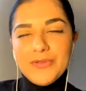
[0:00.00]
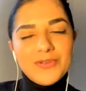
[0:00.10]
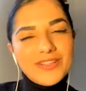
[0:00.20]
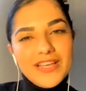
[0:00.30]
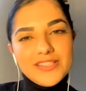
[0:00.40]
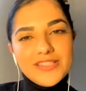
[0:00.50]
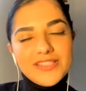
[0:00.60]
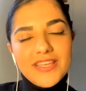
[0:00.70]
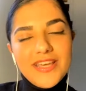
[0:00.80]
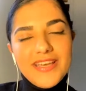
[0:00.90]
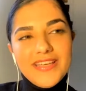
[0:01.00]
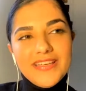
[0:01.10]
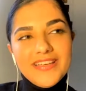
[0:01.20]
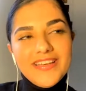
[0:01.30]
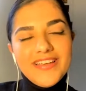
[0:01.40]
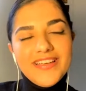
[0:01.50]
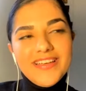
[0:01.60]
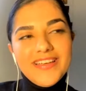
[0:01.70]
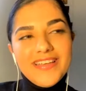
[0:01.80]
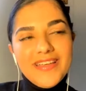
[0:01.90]
classes, they
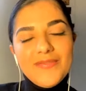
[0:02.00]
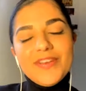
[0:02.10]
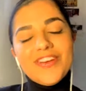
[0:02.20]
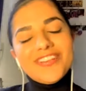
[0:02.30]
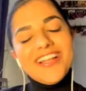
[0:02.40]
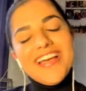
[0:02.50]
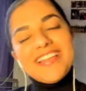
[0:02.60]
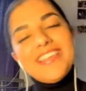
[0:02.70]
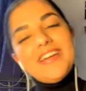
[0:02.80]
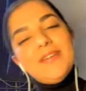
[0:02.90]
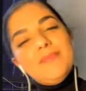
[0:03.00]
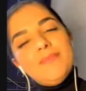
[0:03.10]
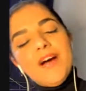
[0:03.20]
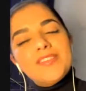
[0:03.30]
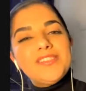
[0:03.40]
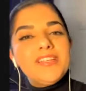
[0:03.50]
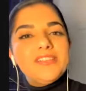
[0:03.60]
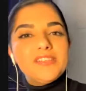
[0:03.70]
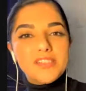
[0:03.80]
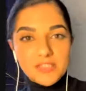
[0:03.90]
even got like their marketing
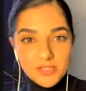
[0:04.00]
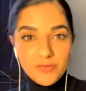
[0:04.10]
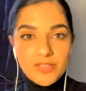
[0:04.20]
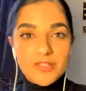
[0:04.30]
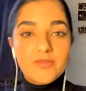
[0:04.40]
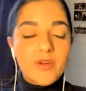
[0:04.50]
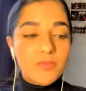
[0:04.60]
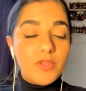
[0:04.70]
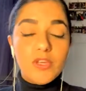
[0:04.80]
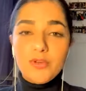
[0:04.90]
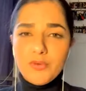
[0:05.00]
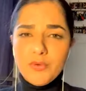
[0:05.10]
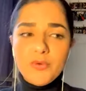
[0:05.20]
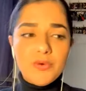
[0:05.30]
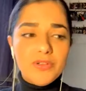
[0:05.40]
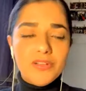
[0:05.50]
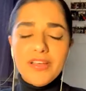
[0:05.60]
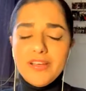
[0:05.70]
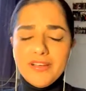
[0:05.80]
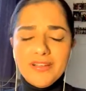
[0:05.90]
certificate from the Google
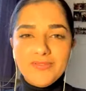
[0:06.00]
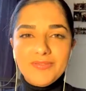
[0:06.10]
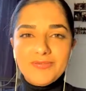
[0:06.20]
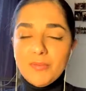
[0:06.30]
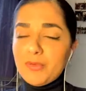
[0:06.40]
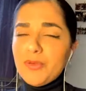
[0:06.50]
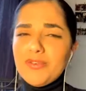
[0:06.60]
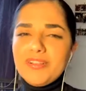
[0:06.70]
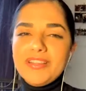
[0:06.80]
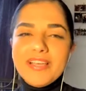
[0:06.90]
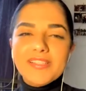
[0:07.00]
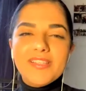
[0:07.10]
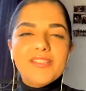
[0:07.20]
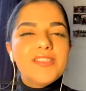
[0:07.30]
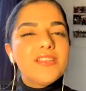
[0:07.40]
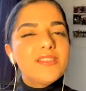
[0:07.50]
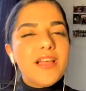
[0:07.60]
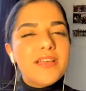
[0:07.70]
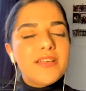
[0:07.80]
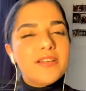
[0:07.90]
classes. It's
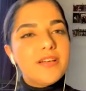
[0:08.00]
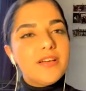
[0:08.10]
like